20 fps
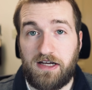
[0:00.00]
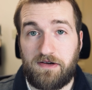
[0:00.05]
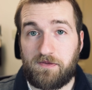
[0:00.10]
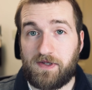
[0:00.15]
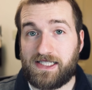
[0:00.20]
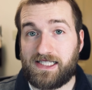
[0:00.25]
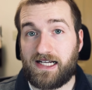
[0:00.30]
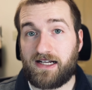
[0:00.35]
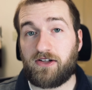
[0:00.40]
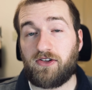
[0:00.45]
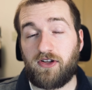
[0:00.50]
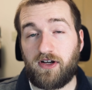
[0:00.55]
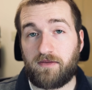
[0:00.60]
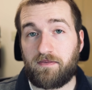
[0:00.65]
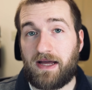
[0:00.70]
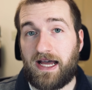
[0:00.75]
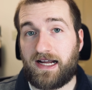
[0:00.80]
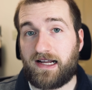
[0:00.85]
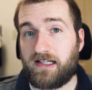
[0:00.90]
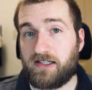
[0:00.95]
We take a look
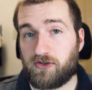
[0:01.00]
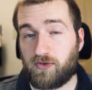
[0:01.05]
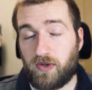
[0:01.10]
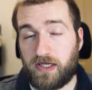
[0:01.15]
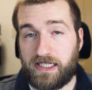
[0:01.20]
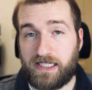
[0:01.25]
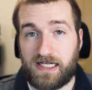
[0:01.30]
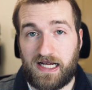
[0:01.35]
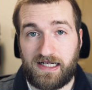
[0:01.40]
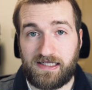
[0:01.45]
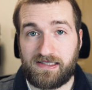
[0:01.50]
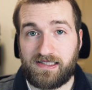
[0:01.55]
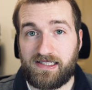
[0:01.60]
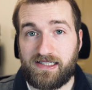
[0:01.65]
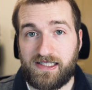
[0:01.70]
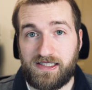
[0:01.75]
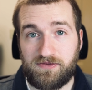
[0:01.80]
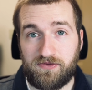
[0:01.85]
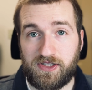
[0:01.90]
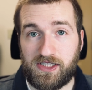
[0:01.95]
back in
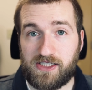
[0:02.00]
2019 with